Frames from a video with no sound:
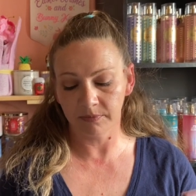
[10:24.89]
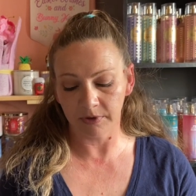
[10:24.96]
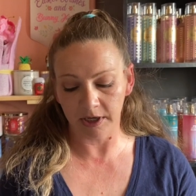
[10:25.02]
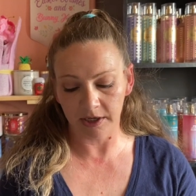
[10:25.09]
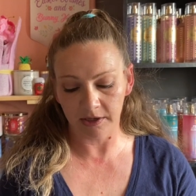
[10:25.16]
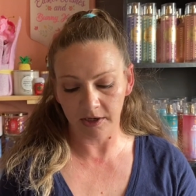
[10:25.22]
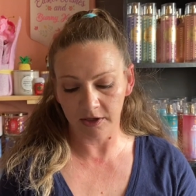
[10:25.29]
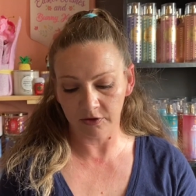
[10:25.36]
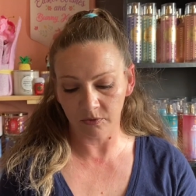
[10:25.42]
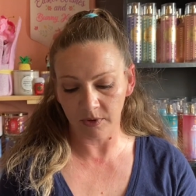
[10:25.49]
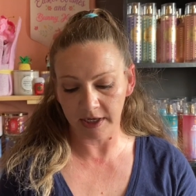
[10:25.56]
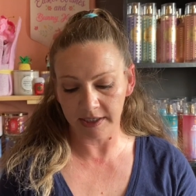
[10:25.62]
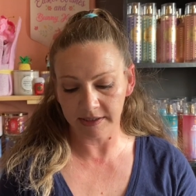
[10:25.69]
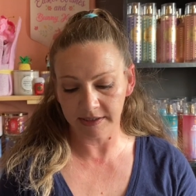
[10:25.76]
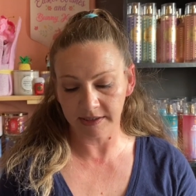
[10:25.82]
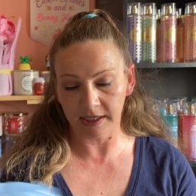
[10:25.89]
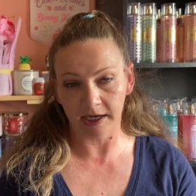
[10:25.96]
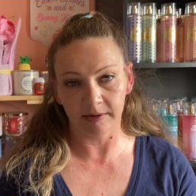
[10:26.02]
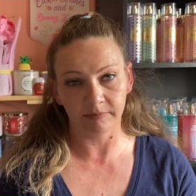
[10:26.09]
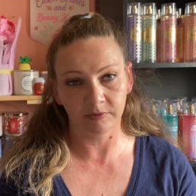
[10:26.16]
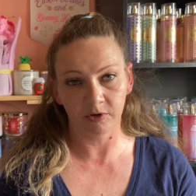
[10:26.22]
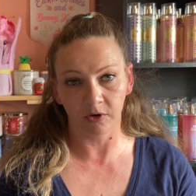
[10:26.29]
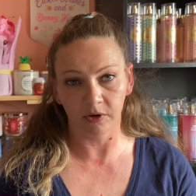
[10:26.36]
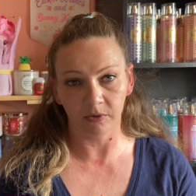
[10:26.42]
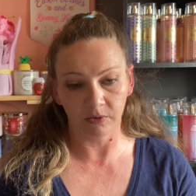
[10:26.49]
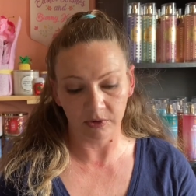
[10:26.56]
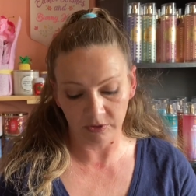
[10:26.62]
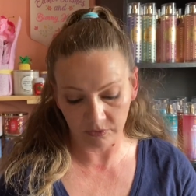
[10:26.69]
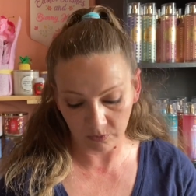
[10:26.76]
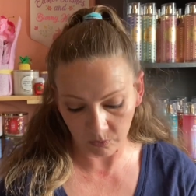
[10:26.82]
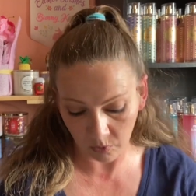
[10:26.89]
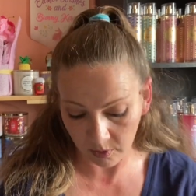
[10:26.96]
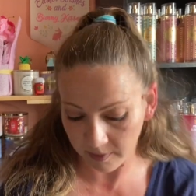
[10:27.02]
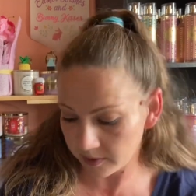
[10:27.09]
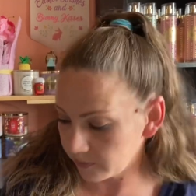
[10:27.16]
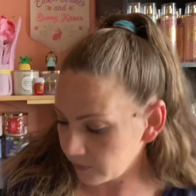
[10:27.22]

but otherwise I'm going with Walmart